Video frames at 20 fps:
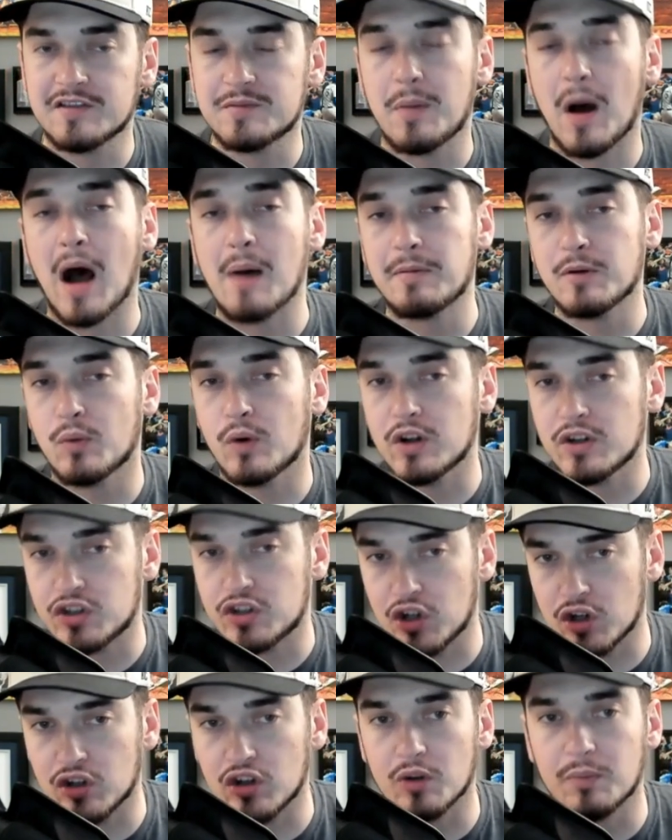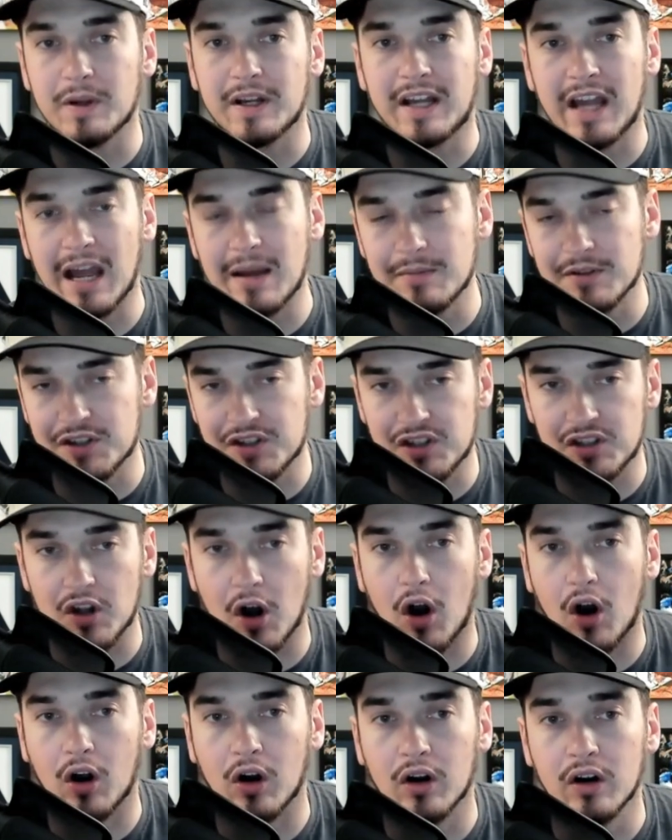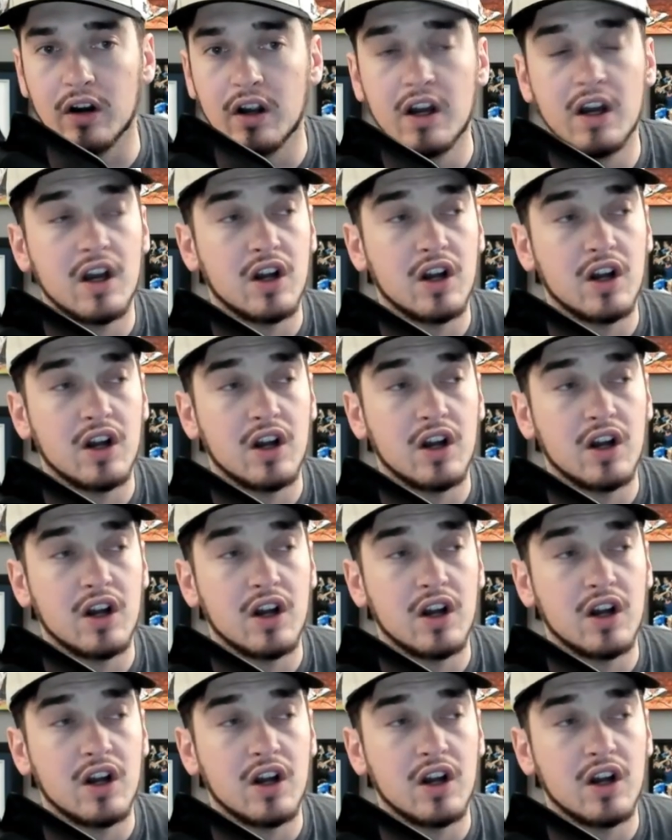Bobby Witt Jr. became a star.